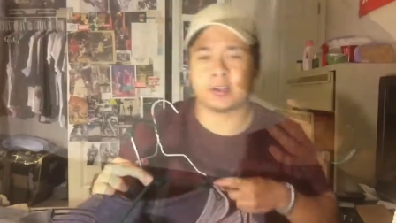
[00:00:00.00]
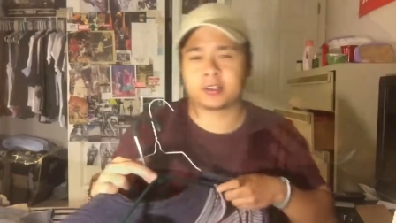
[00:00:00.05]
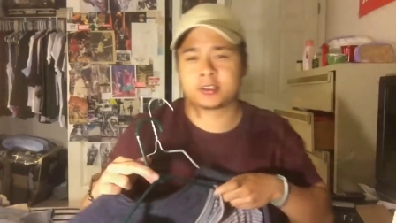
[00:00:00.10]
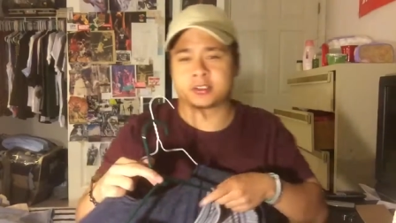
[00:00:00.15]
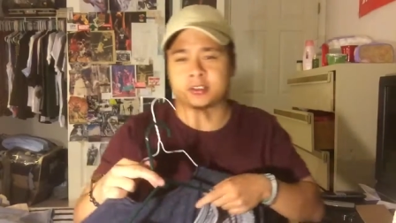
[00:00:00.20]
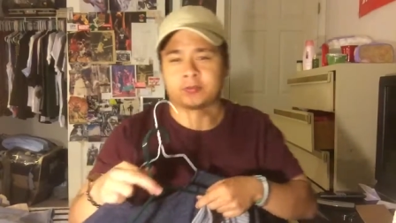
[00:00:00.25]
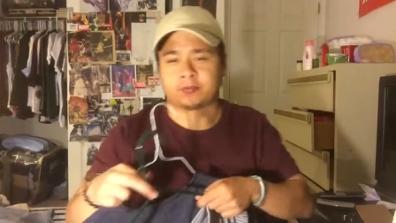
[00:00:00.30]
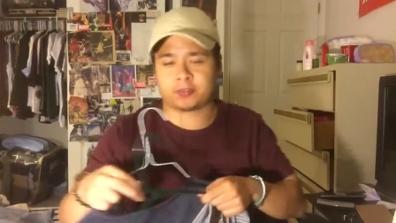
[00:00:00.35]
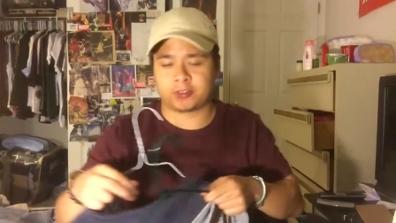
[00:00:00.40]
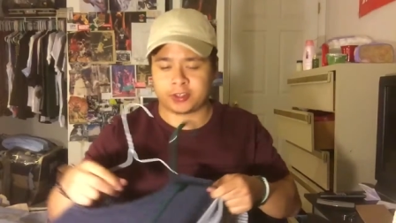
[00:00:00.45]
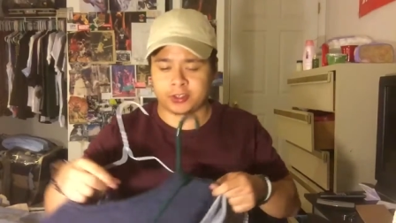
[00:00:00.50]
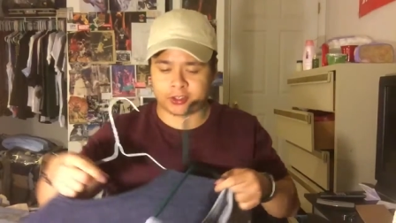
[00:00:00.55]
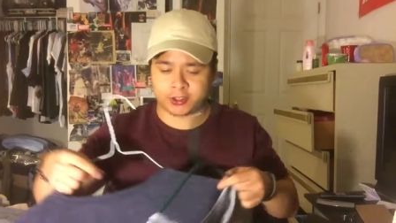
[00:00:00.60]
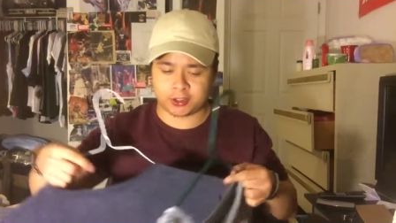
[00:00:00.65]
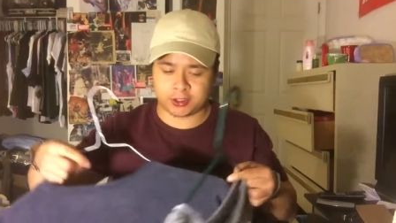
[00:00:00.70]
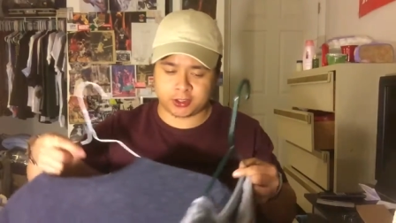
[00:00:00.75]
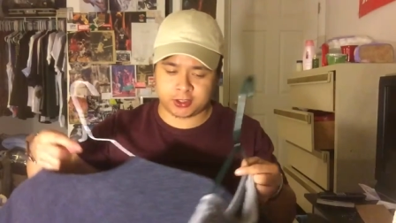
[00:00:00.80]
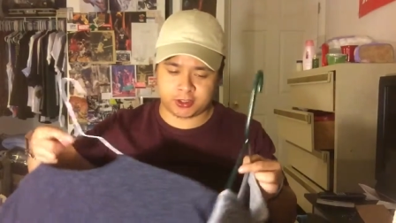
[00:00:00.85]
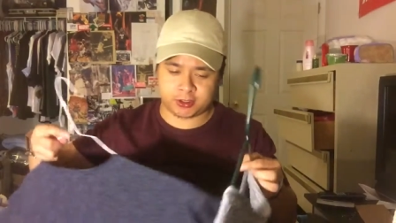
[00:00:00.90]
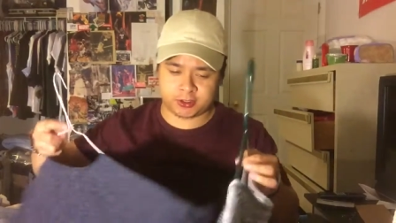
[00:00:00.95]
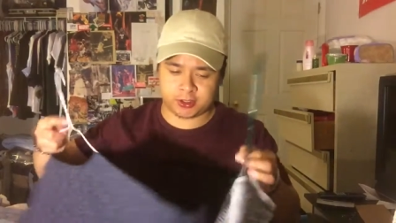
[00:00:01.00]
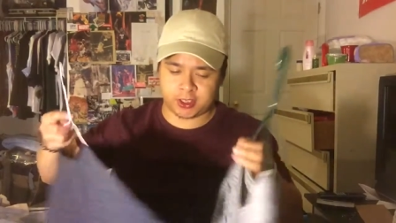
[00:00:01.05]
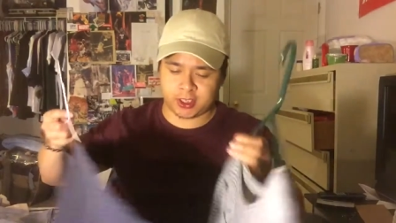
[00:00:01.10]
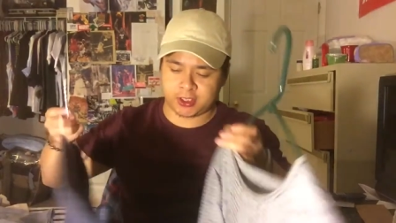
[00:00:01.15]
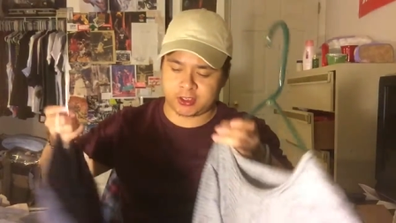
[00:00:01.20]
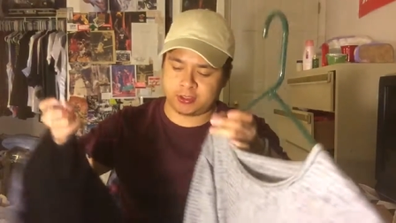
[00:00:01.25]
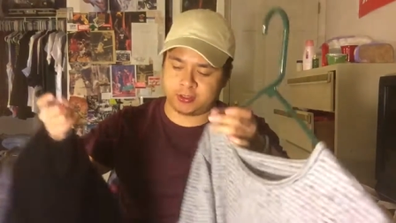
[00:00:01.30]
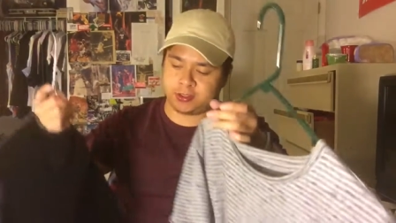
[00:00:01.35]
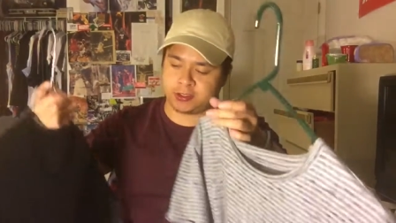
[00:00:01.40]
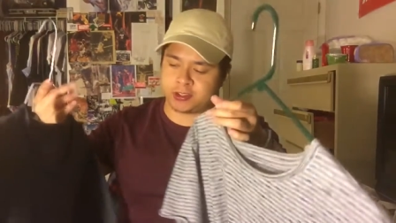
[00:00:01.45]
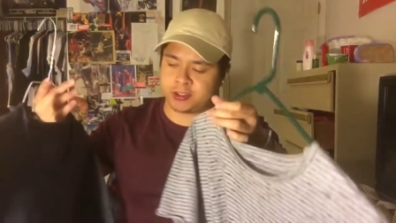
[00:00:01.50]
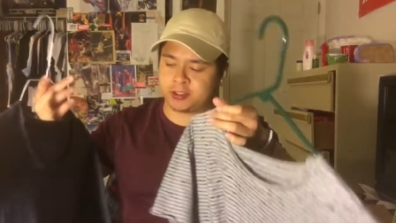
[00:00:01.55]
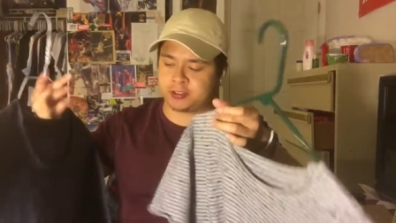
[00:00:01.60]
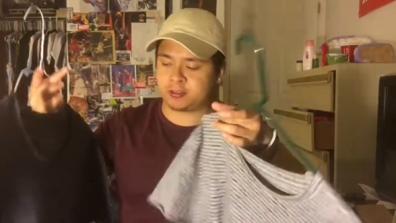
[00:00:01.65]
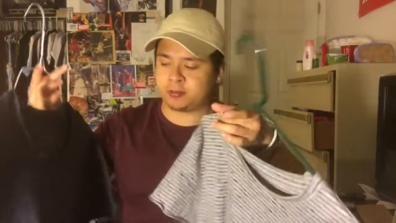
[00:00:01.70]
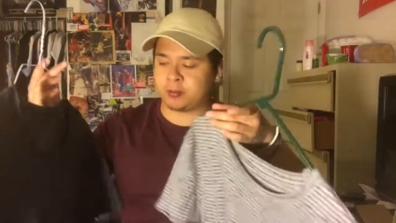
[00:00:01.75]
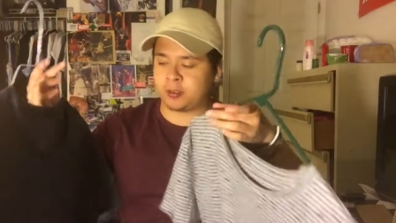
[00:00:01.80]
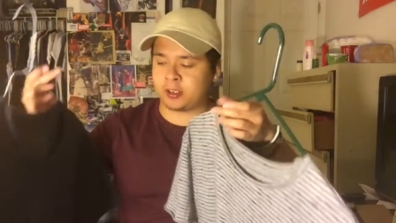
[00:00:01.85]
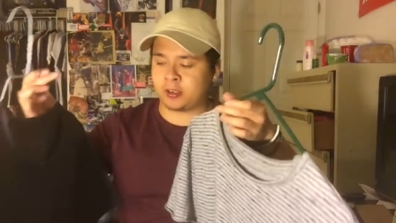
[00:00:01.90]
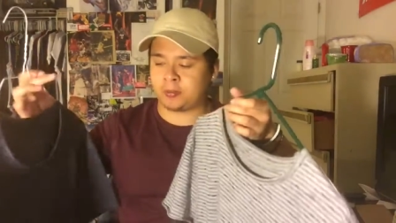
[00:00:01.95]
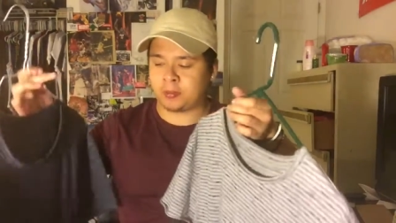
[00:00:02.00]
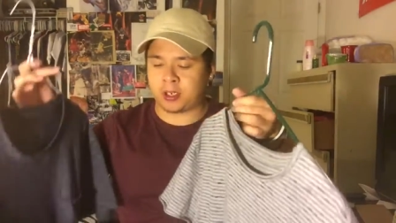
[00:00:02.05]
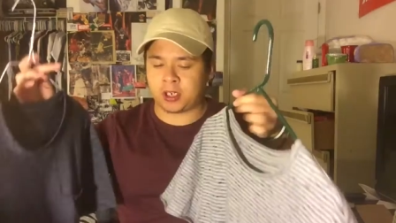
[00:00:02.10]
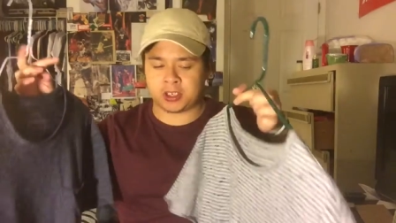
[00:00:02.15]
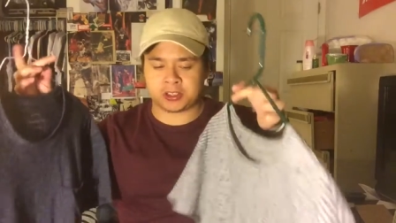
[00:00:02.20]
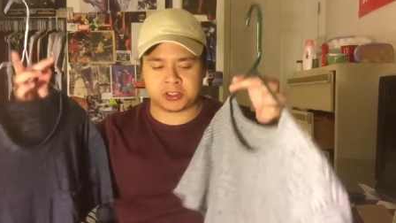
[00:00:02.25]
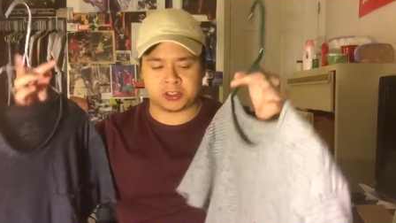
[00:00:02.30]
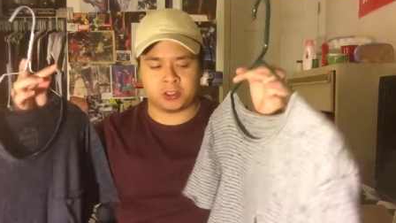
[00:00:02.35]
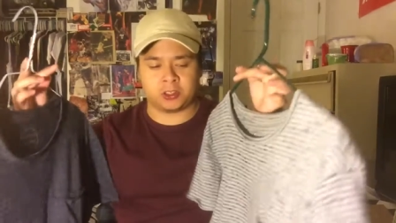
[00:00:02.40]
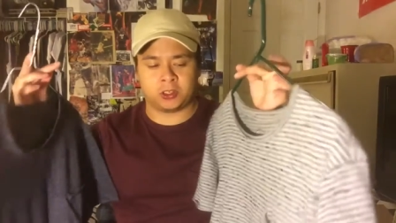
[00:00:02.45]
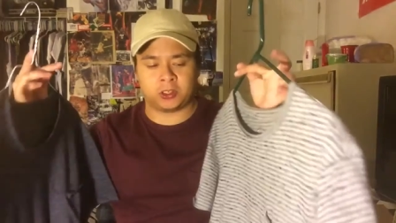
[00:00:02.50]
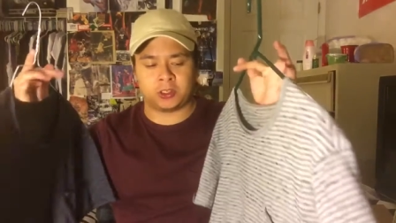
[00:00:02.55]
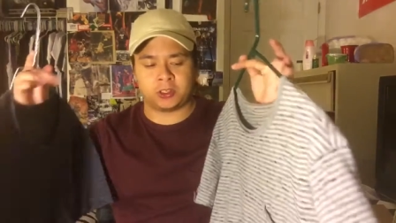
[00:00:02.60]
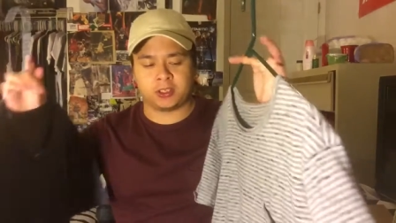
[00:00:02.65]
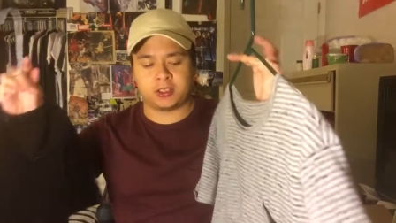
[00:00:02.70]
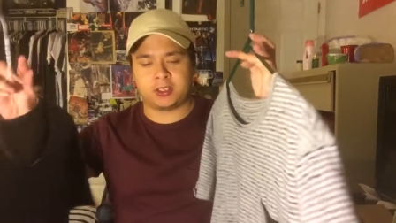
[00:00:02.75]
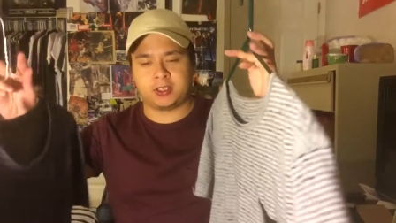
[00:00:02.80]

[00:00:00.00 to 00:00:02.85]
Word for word: next up for the shirts, you got two shirts from Aeropostale.